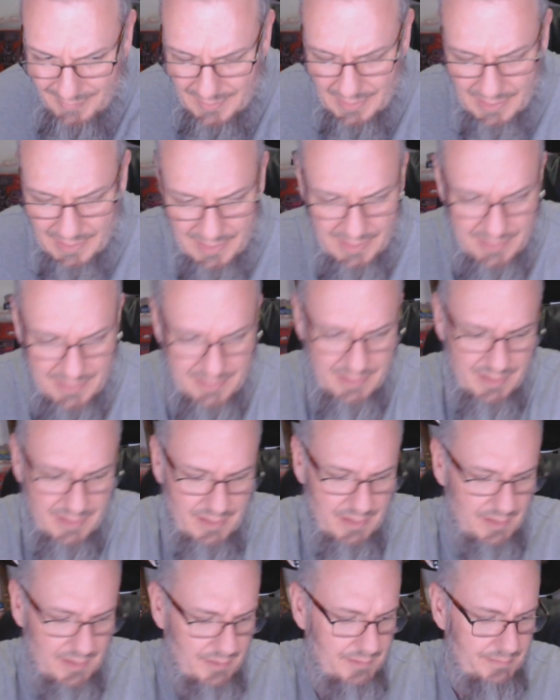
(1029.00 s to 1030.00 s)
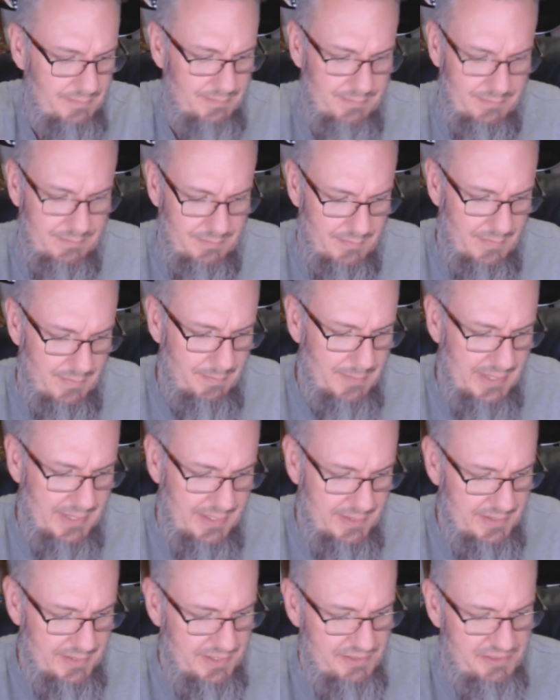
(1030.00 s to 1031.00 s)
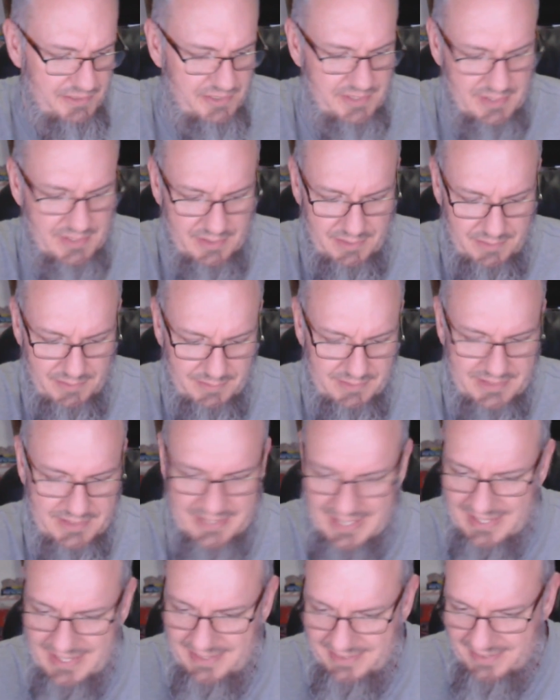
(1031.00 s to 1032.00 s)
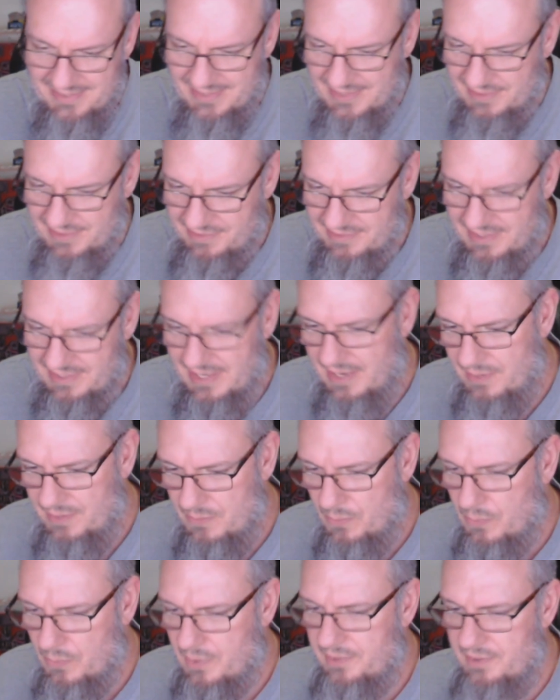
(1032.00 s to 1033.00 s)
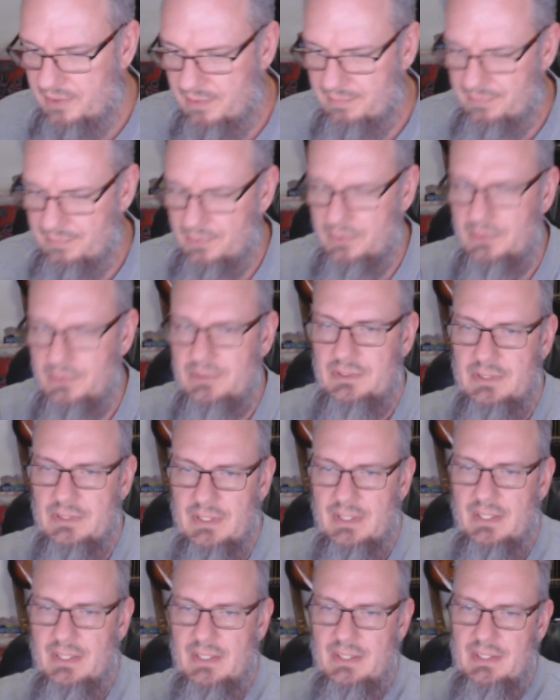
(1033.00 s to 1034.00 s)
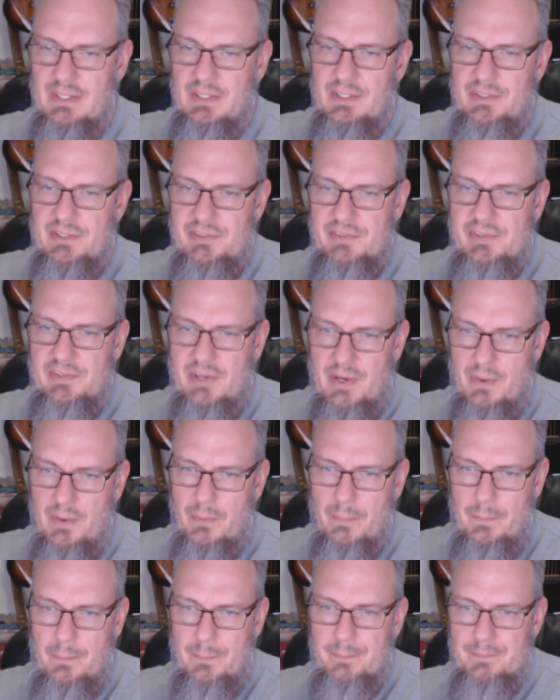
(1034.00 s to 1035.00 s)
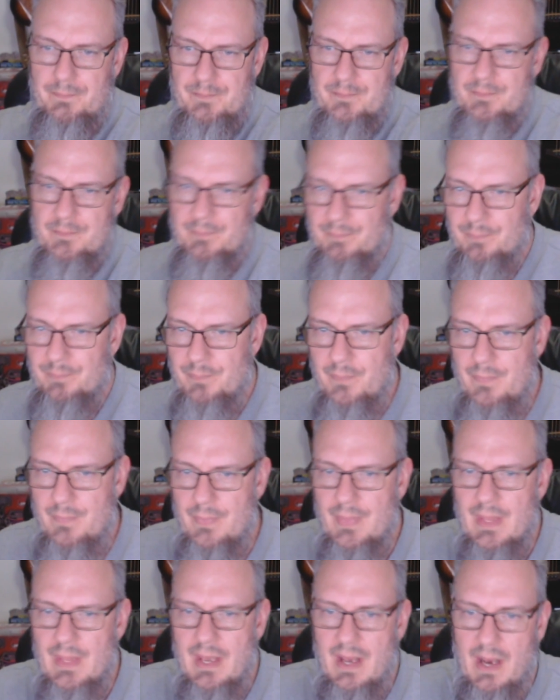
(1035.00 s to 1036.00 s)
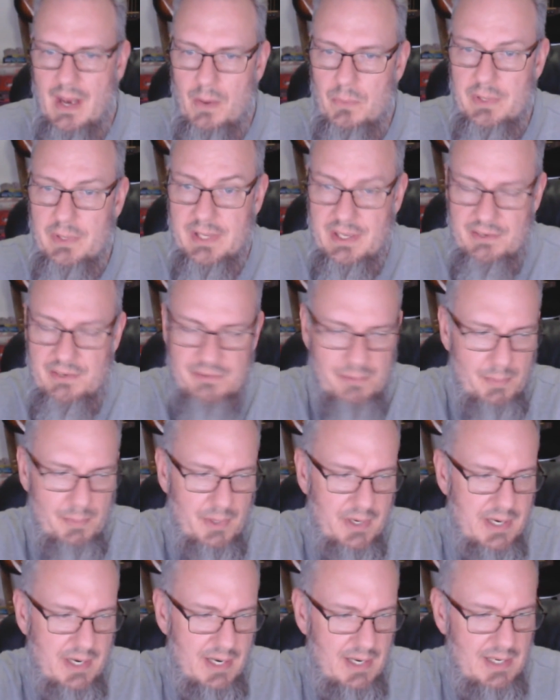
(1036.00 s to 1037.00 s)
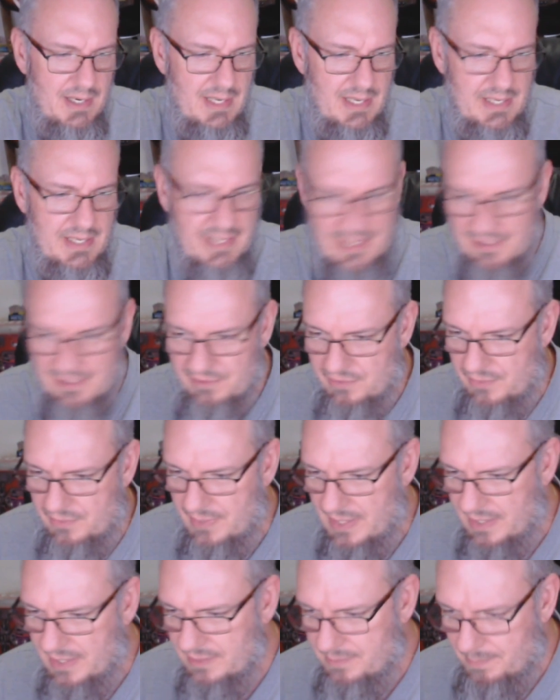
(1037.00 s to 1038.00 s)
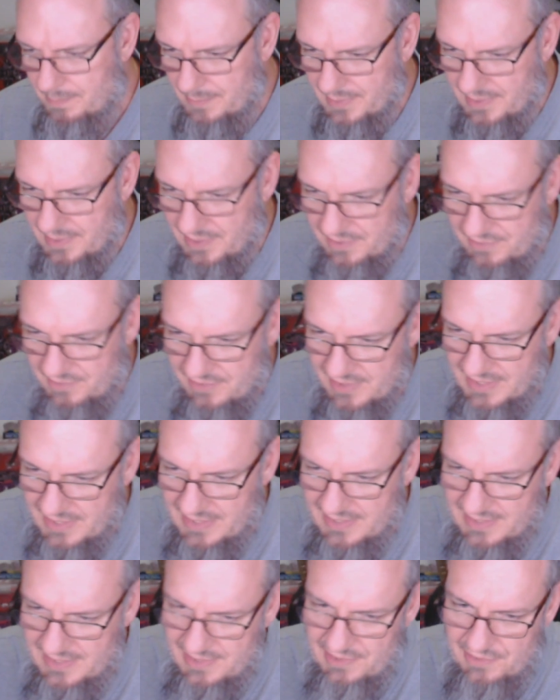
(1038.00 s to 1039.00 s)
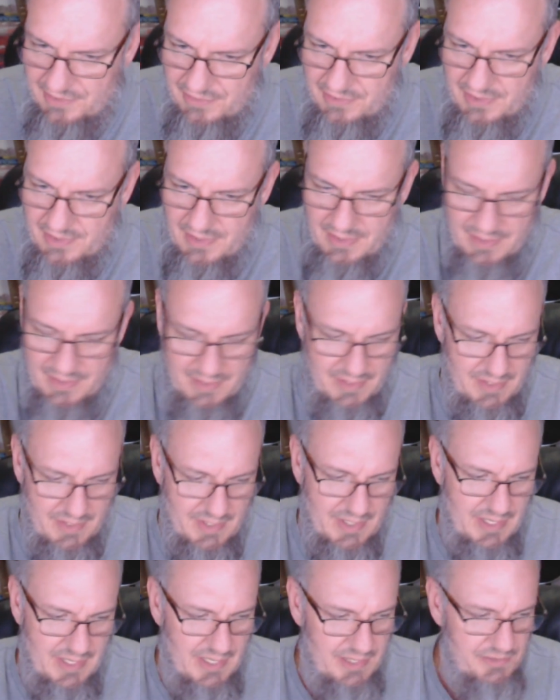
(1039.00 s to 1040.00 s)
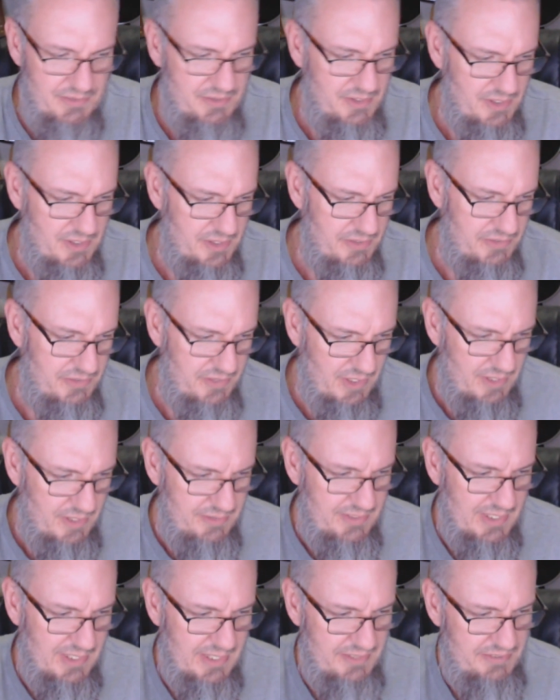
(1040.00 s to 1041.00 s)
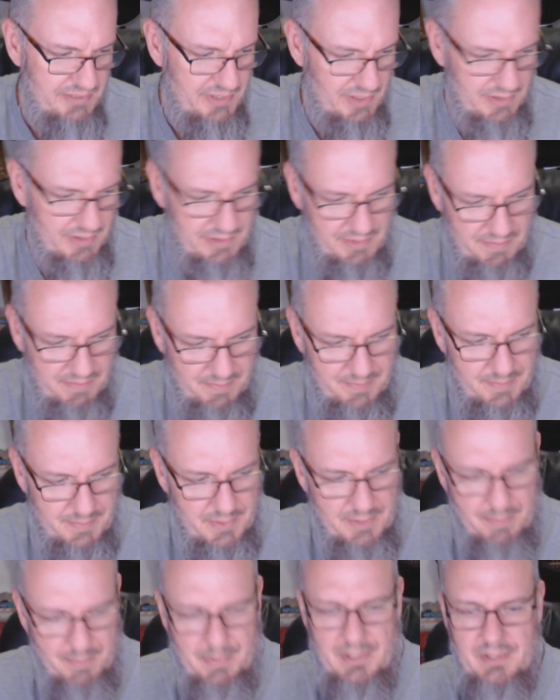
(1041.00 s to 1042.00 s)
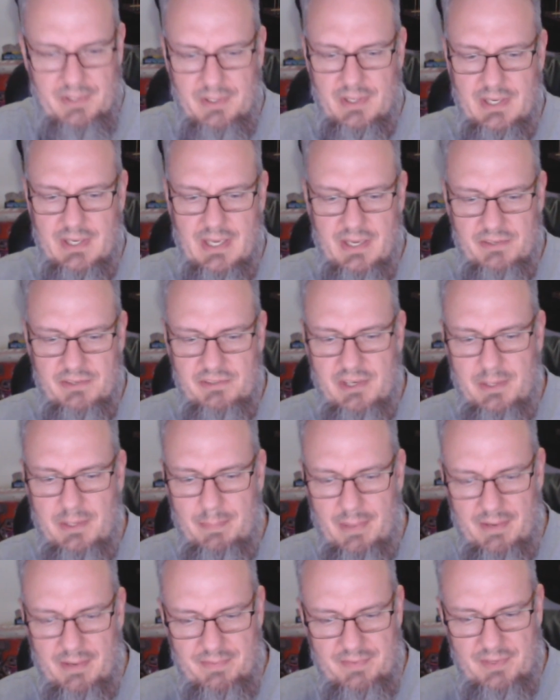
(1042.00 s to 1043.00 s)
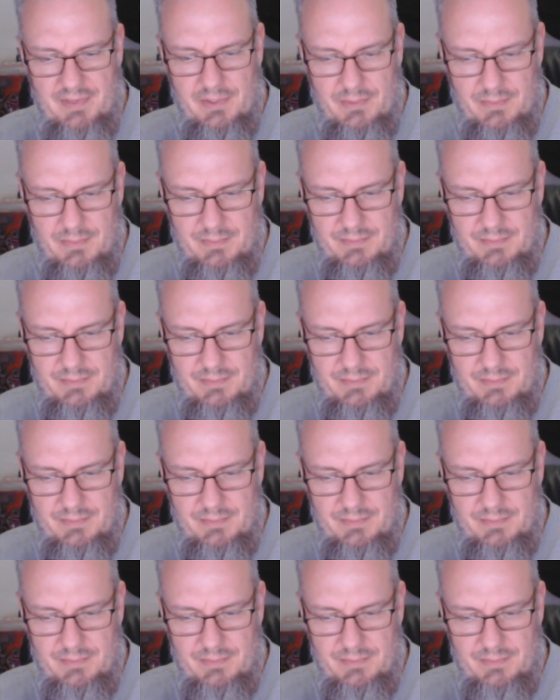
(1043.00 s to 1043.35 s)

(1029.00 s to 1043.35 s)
And man, it's still tasteless and wonderful. So I want to get some more Carolina extract because it is as good as salts. I guess it'll depend on how cheap I feel